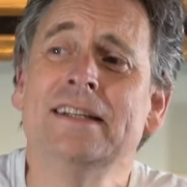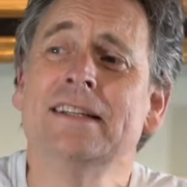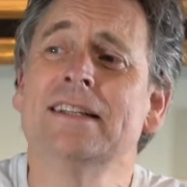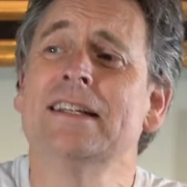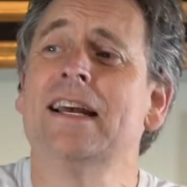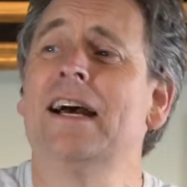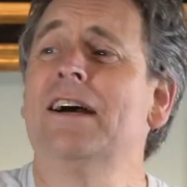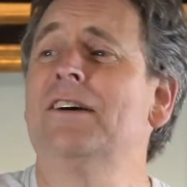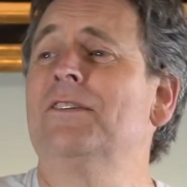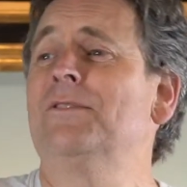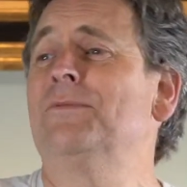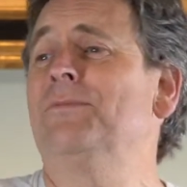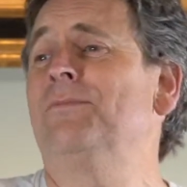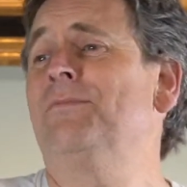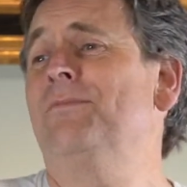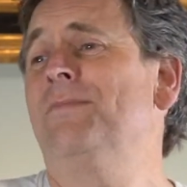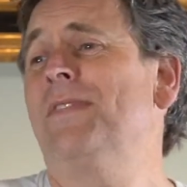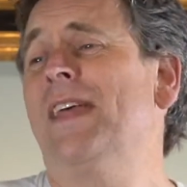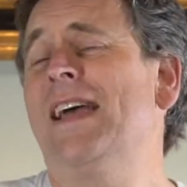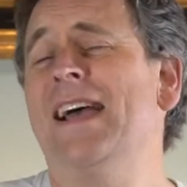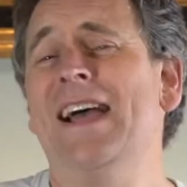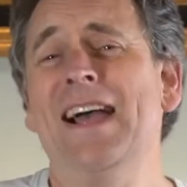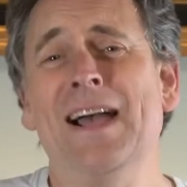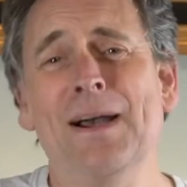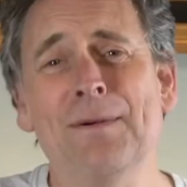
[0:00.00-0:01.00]
Now,
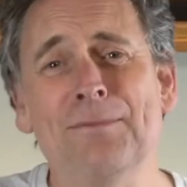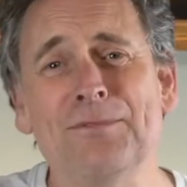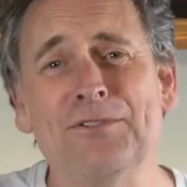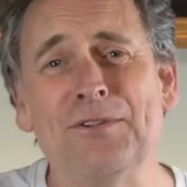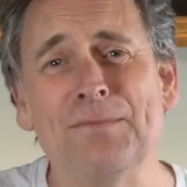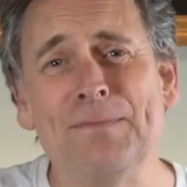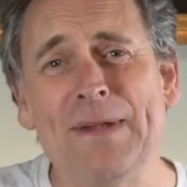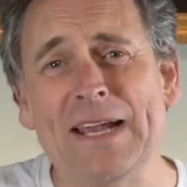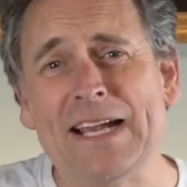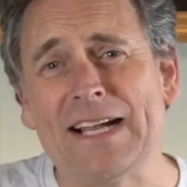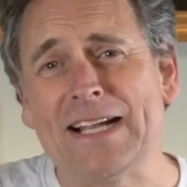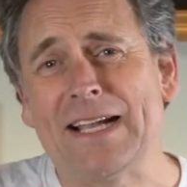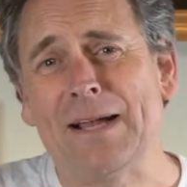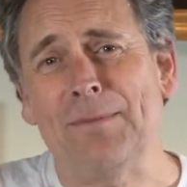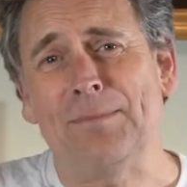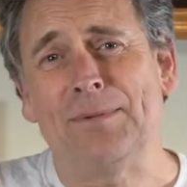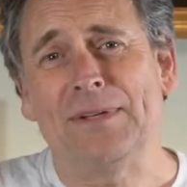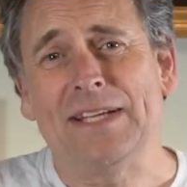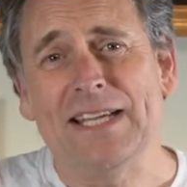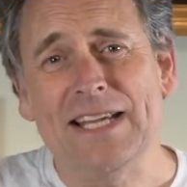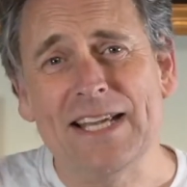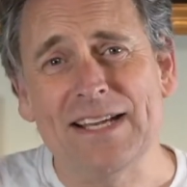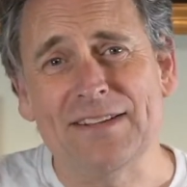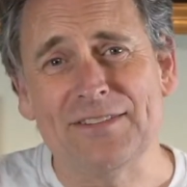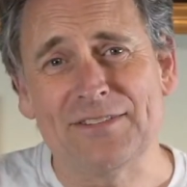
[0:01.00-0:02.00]
that happened to me a couple
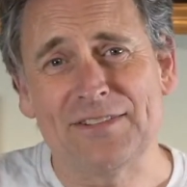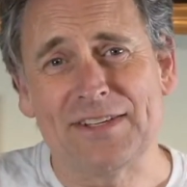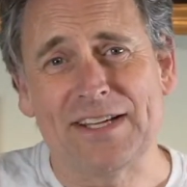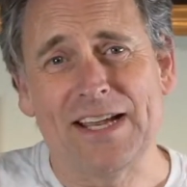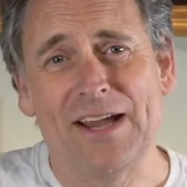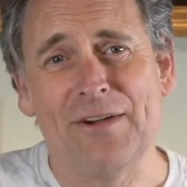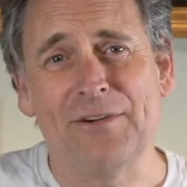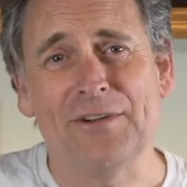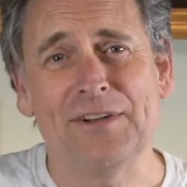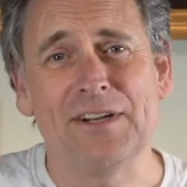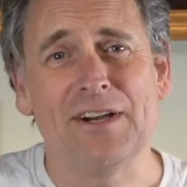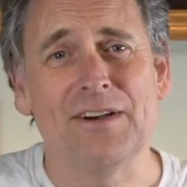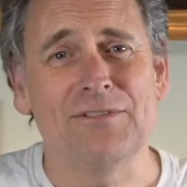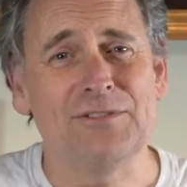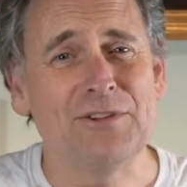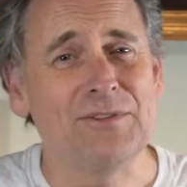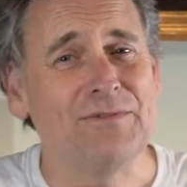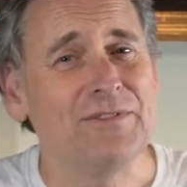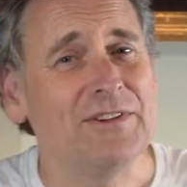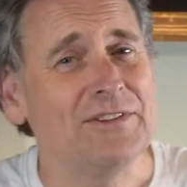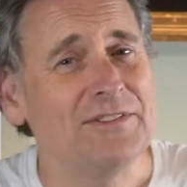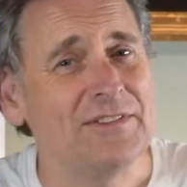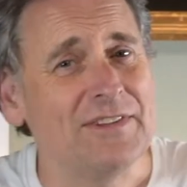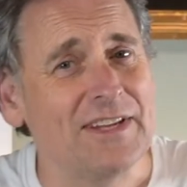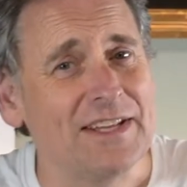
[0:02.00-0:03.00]
of years ago, and after
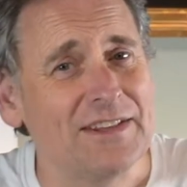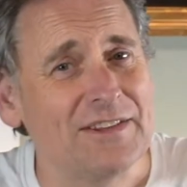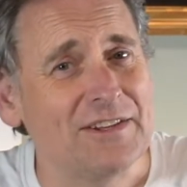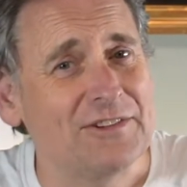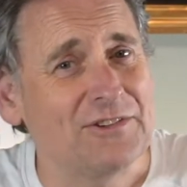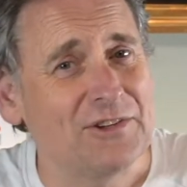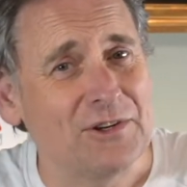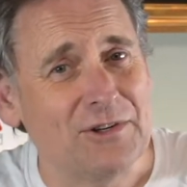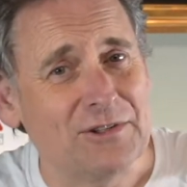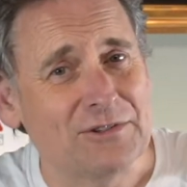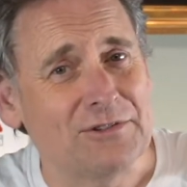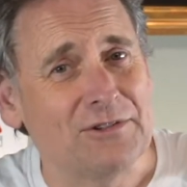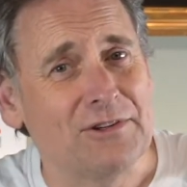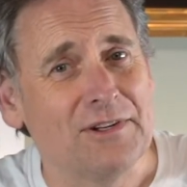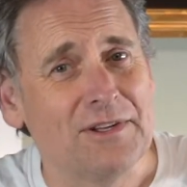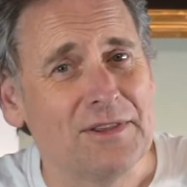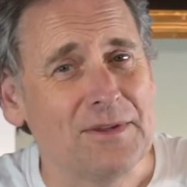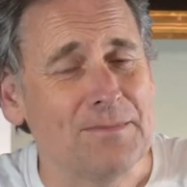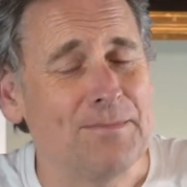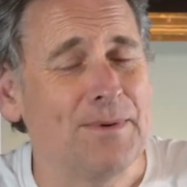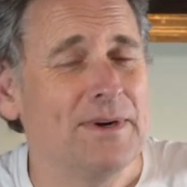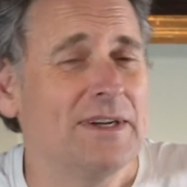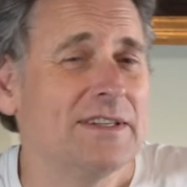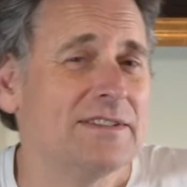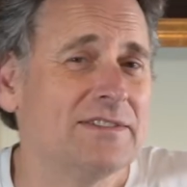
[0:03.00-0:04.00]
visiting the doctor and the
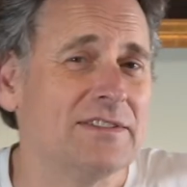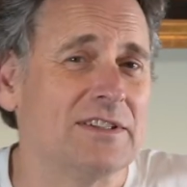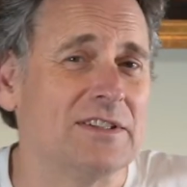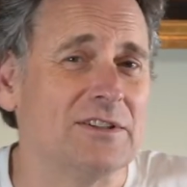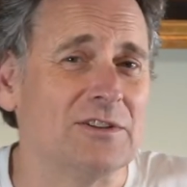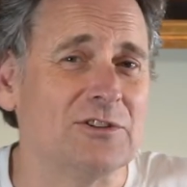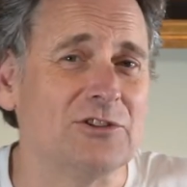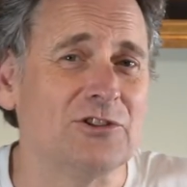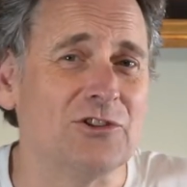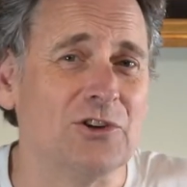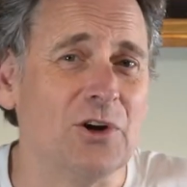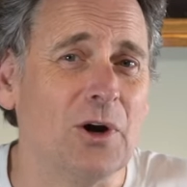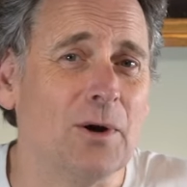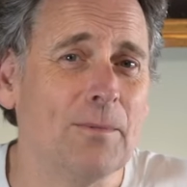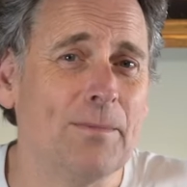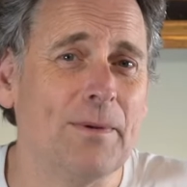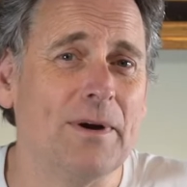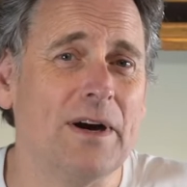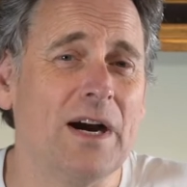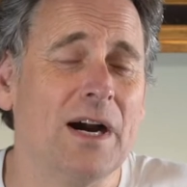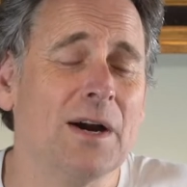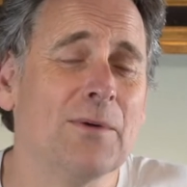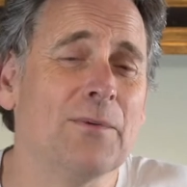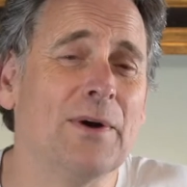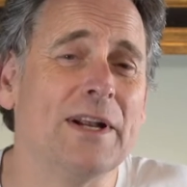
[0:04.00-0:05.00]
bicycle shop,
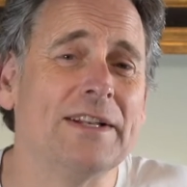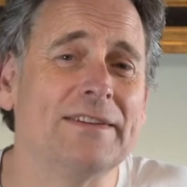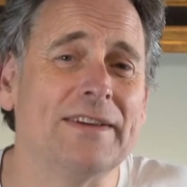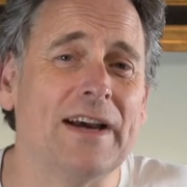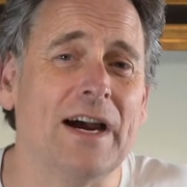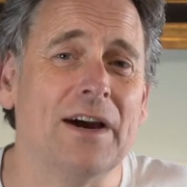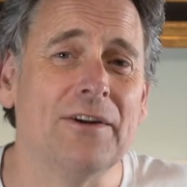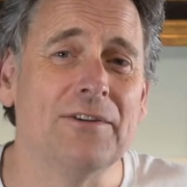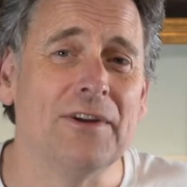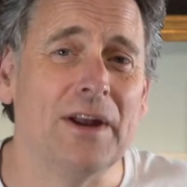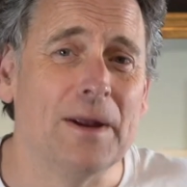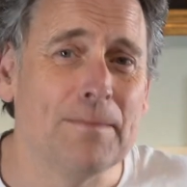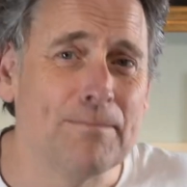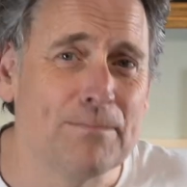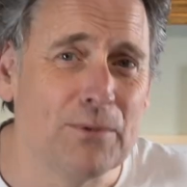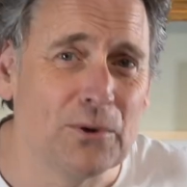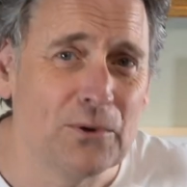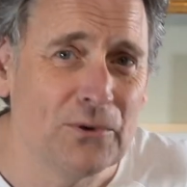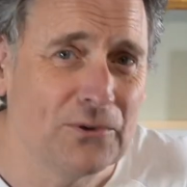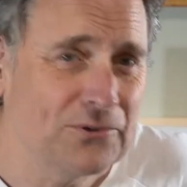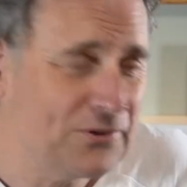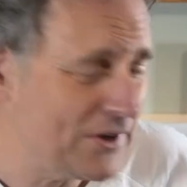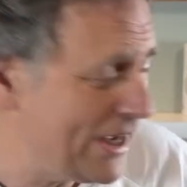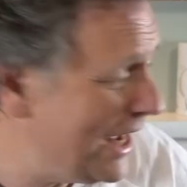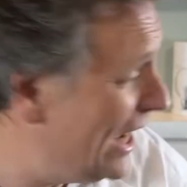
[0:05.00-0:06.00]
I went out and
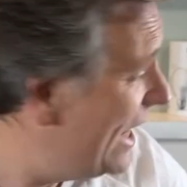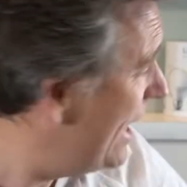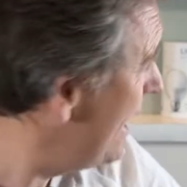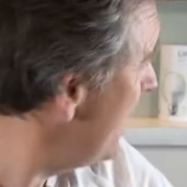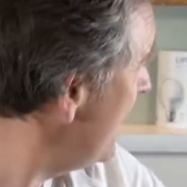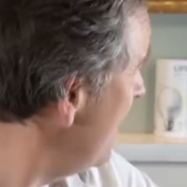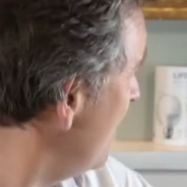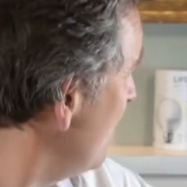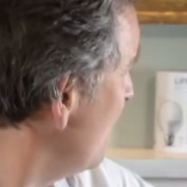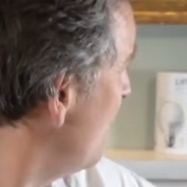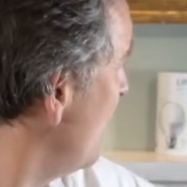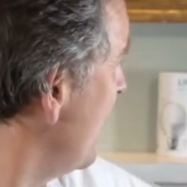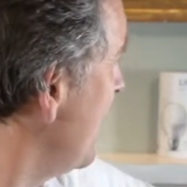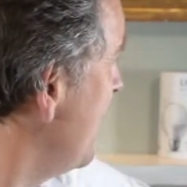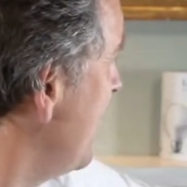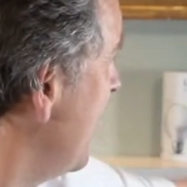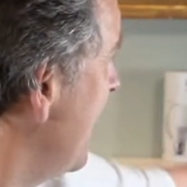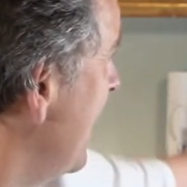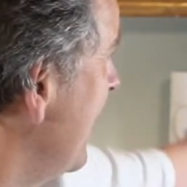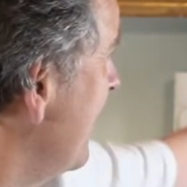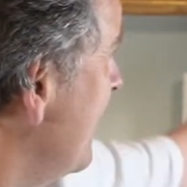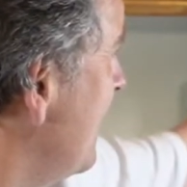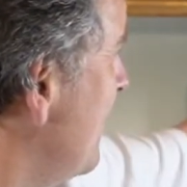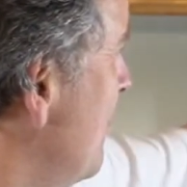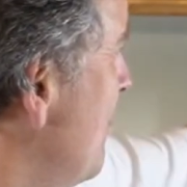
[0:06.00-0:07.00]
bought a Withings